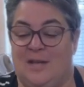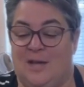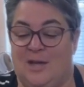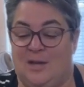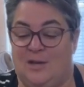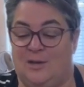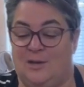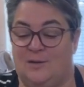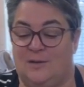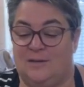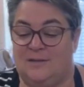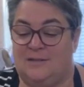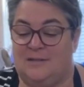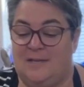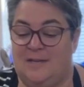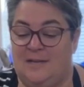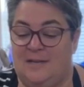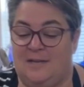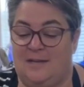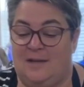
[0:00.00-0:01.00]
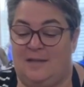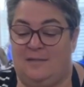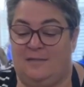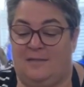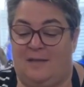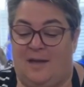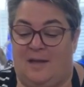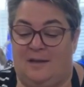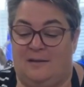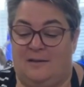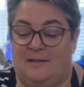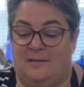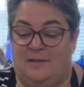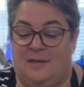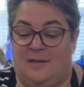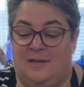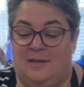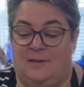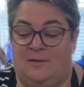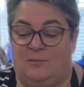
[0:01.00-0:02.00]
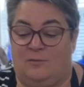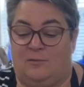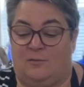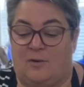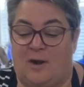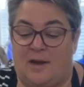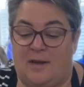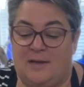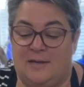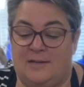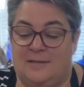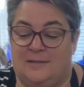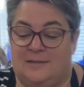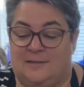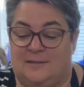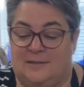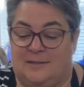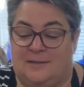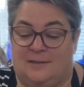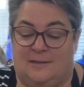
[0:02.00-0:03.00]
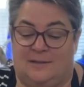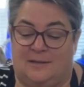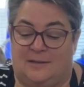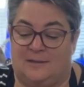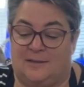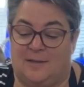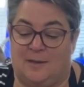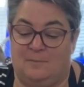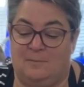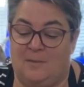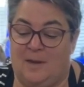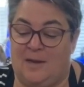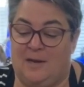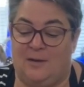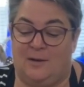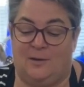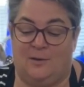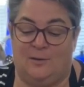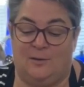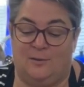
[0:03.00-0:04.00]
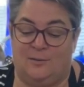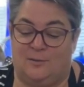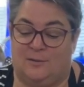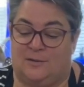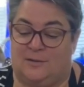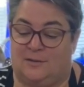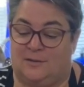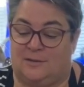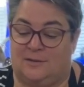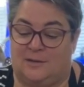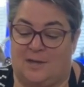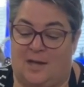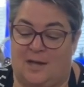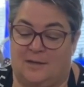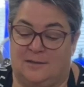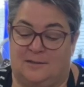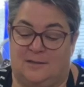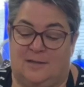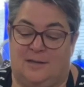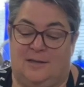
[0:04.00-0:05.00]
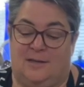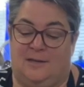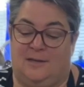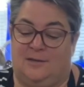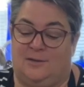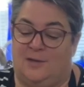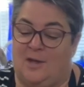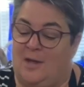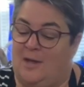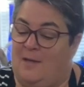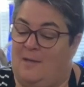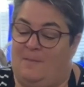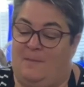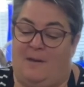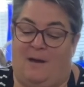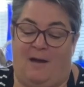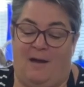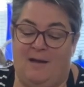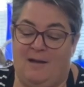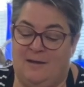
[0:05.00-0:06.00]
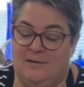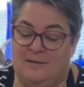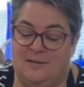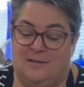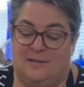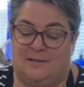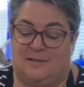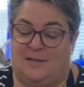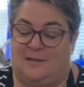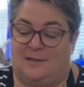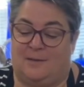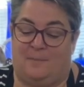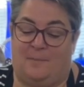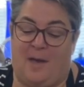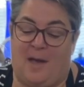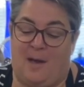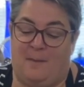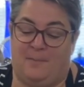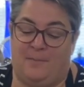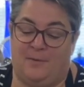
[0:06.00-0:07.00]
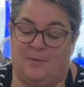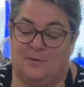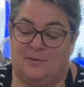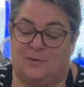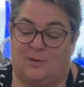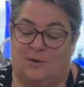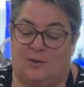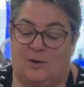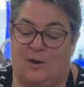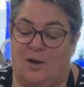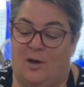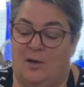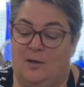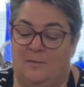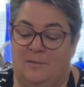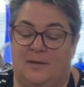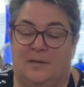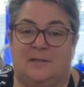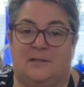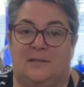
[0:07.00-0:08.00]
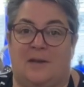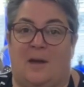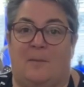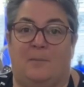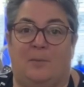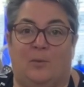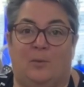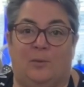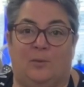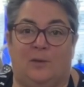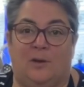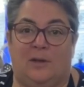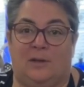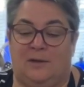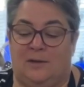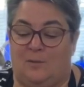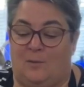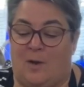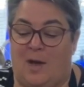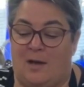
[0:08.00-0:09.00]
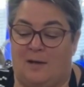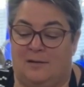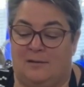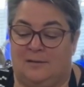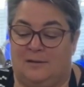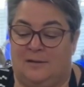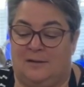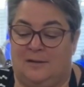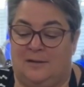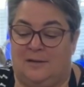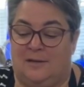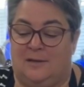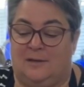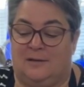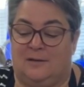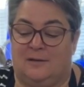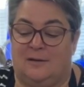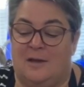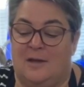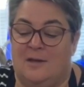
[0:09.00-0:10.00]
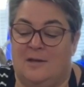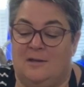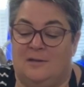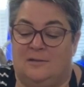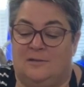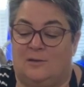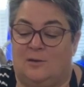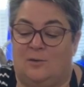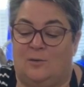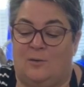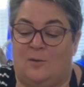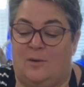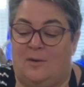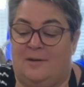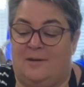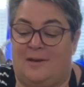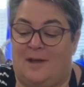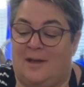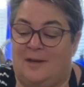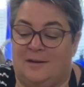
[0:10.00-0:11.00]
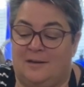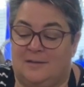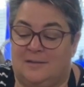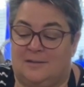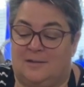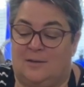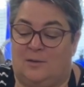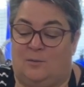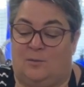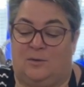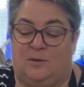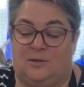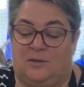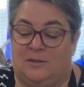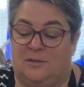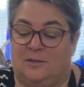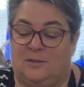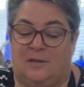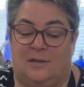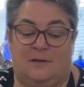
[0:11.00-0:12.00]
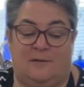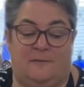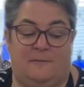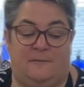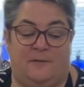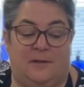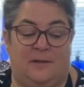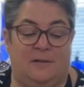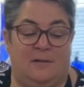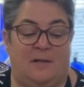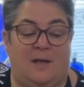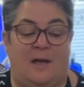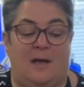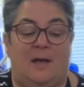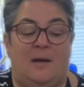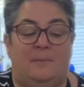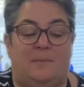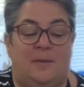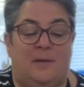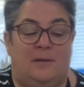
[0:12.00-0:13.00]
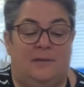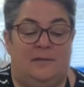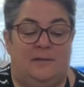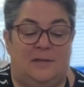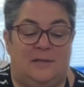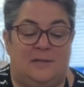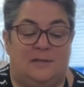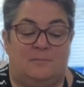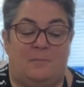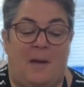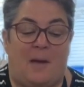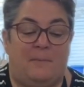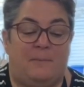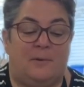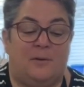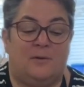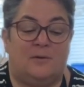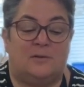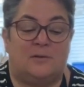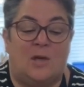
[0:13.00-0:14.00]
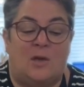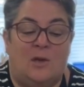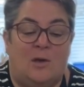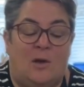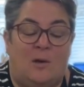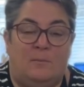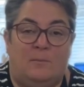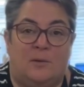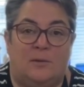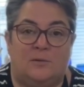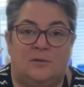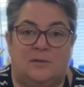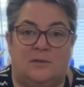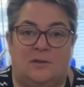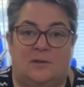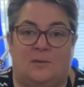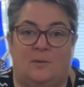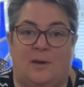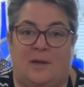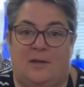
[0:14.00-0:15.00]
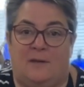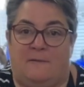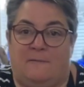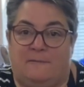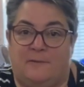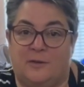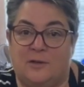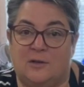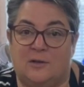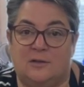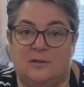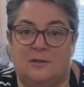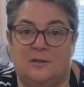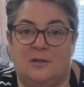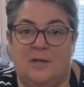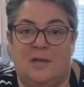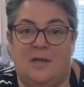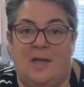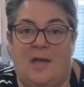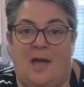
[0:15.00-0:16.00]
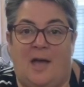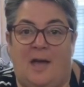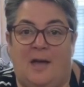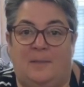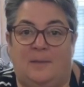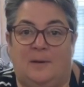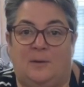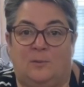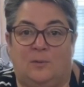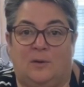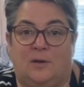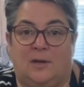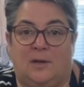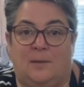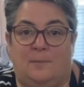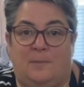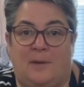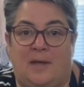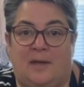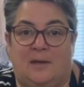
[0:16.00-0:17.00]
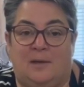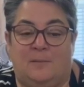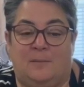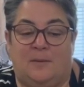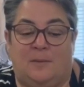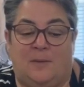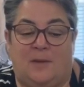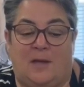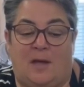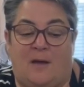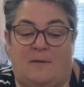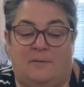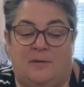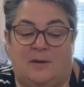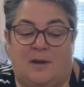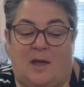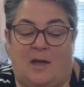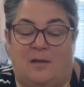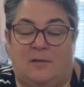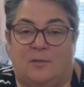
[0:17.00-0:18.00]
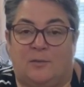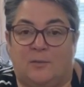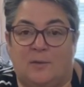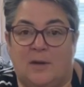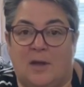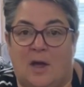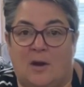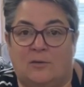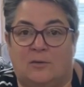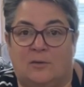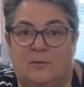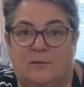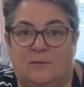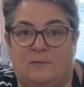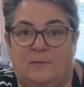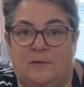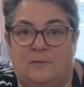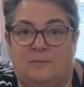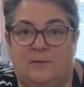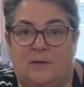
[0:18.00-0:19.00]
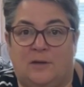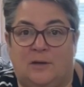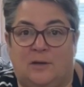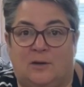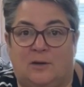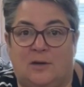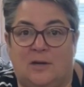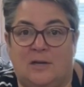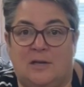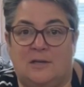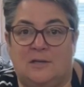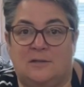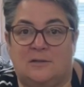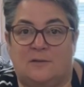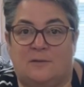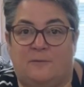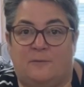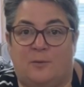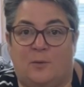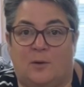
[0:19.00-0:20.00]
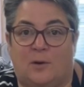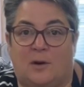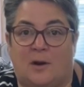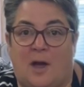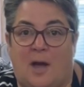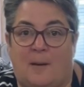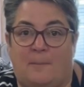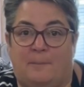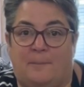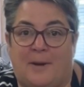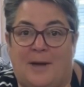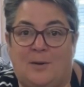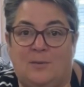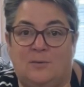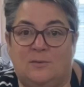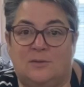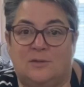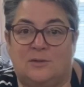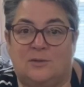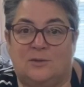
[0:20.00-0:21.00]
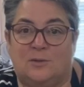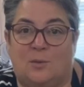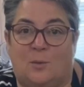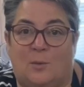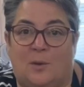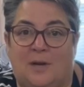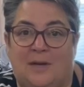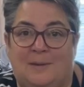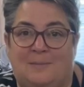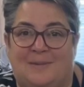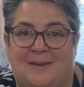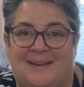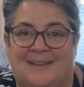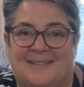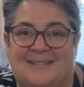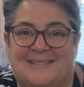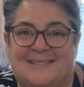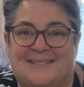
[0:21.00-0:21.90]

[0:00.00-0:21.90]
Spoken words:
You can see that the rice, the tomatoes, the sausage, the onions, and the peppers are all mixed up really well in here. So next, we're just going to fill up these peppers most of the way full, and then we're going to bake them in the oven at 350 degrees for about 20 minutes.